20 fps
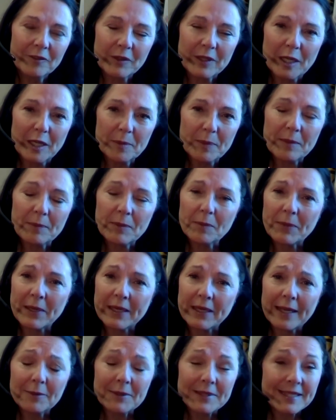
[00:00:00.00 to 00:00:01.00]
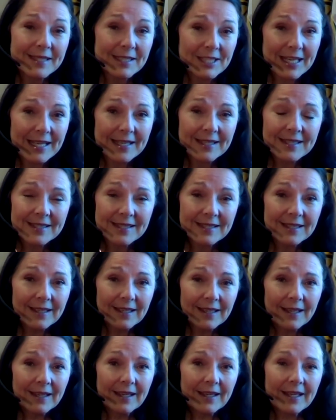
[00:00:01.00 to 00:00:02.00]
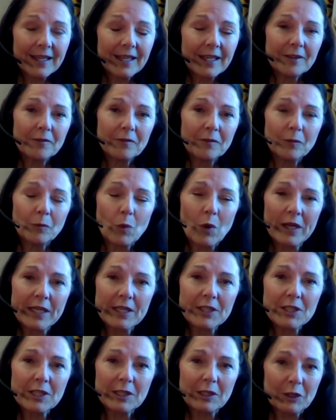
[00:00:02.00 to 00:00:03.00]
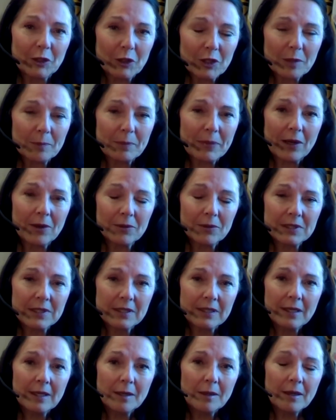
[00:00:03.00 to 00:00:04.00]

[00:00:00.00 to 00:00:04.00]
young people, but I would suggest if wanting to learn about